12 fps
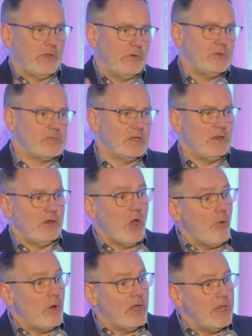there is a
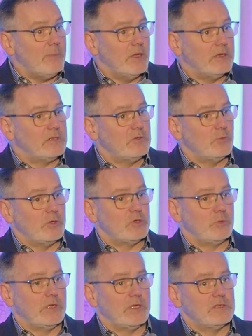lower limit to
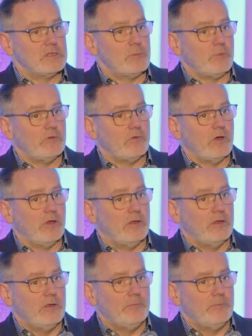which we can simplify.